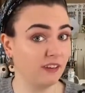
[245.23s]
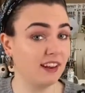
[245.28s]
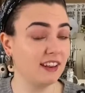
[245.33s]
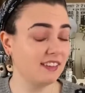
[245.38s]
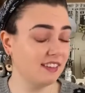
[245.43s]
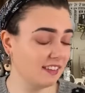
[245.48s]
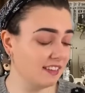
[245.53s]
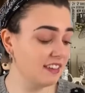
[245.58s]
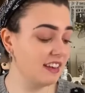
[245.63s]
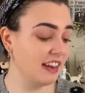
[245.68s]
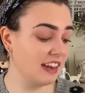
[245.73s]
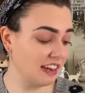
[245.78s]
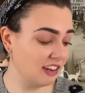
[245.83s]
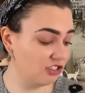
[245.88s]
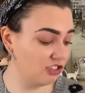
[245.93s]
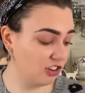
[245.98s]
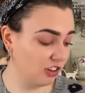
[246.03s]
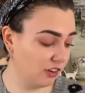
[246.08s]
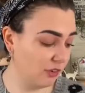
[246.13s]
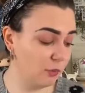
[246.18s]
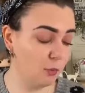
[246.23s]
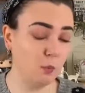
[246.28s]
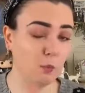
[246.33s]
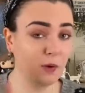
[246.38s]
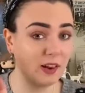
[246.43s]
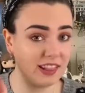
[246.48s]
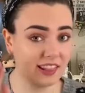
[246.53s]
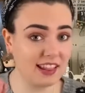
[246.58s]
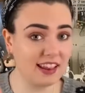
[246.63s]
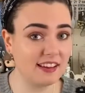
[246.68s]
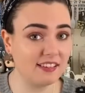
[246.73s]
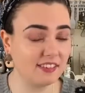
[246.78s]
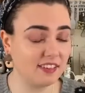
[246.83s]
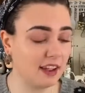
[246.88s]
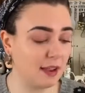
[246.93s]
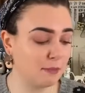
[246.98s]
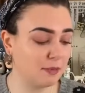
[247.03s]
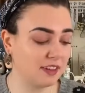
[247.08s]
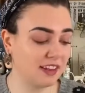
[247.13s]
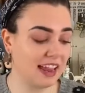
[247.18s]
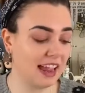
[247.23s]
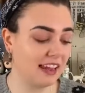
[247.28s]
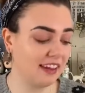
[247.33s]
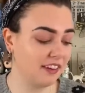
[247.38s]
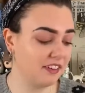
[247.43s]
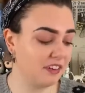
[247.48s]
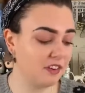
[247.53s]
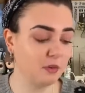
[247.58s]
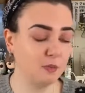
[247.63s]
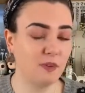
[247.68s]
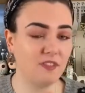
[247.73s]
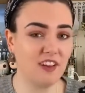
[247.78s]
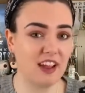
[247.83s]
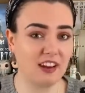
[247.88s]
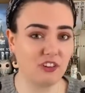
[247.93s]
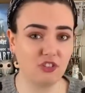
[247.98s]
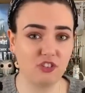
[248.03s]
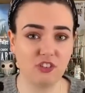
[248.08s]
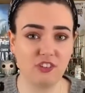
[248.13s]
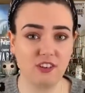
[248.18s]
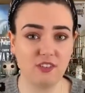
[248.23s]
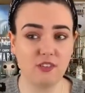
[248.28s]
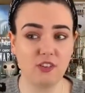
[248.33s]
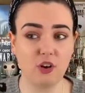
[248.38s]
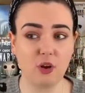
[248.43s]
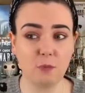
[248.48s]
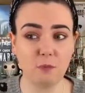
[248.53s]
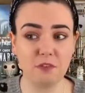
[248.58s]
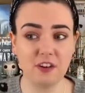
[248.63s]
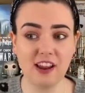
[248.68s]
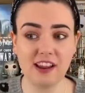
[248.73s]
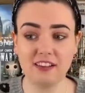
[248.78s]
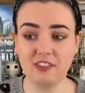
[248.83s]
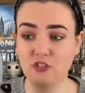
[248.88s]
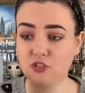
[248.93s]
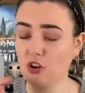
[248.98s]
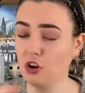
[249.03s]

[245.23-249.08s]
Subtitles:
This is an issue with these types of calendars with extra different objects.